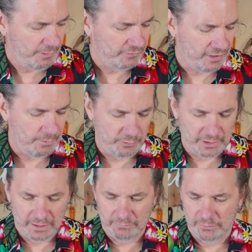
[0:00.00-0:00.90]
By the time we
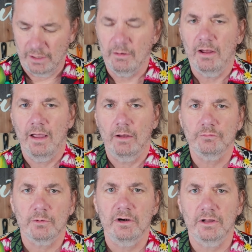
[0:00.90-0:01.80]
get everything
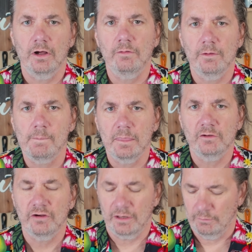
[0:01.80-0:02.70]
else ready to go, the
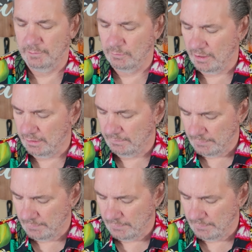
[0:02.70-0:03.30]
chicken will be ready.